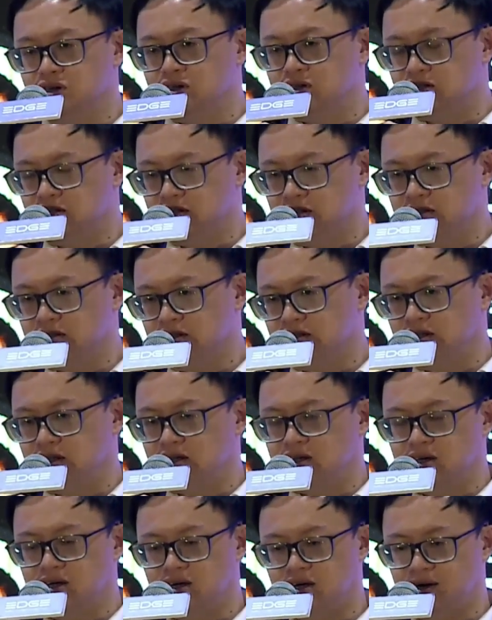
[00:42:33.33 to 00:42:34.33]
metric
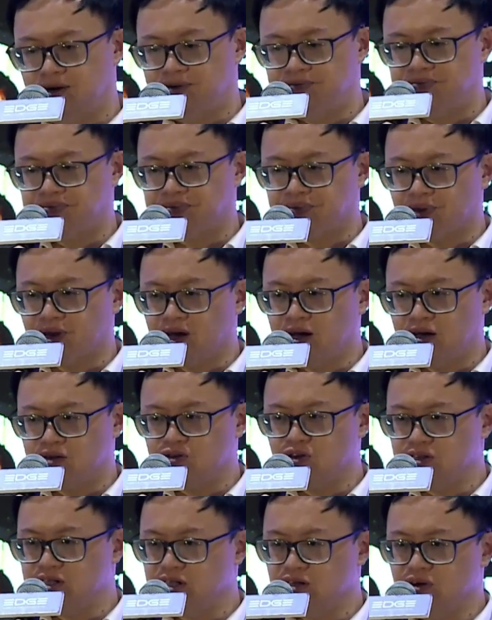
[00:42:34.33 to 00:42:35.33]

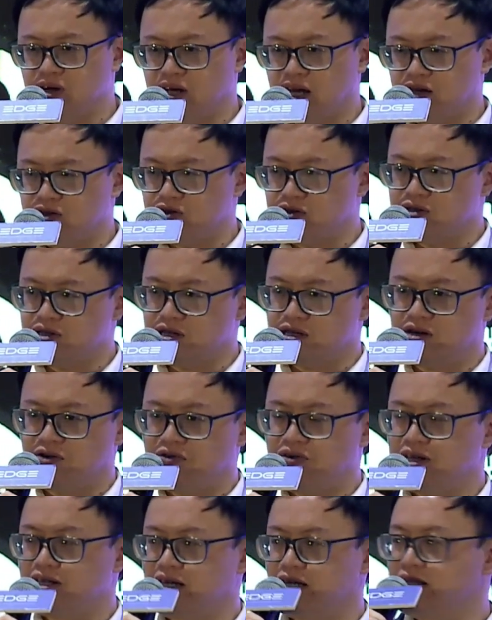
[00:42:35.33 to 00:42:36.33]
encryption approach,